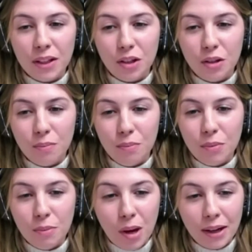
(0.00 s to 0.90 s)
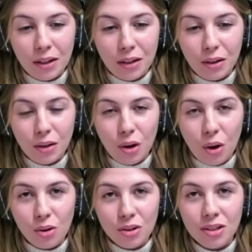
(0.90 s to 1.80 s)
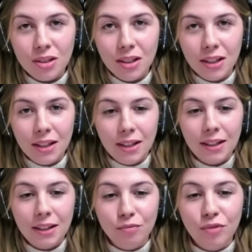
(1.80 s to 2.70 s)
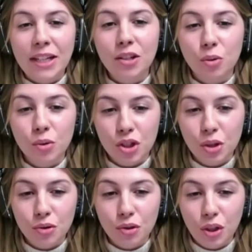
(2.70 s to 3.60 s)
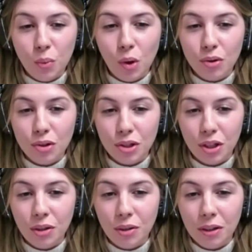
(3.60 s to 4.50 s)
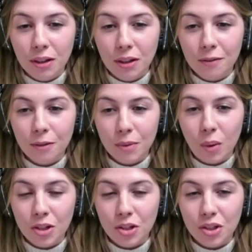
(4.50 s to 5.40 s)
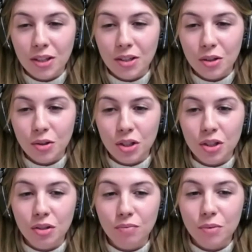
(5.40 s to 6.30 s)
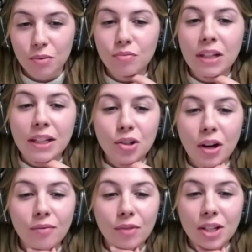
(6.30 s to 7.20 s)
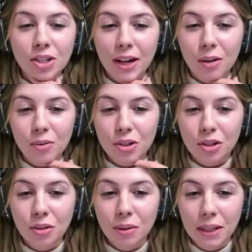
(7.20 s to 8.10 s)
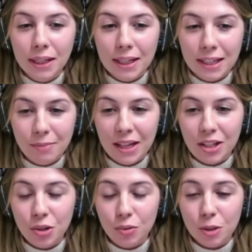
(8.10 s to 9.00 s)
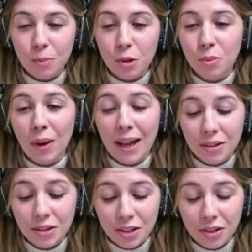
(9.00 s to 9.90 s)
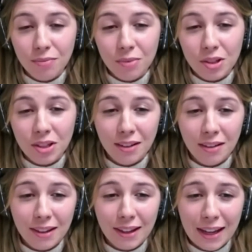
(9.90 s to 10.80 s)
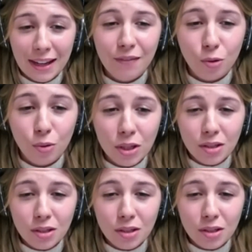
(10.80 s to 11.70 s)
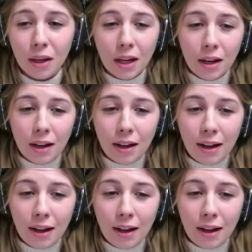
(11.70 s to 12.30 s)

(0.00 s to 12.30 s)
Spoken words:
knowing that you might not reach all the children you want to from the questionnaire, so just to really try and reach out to as many children as possible and to hear their voice. So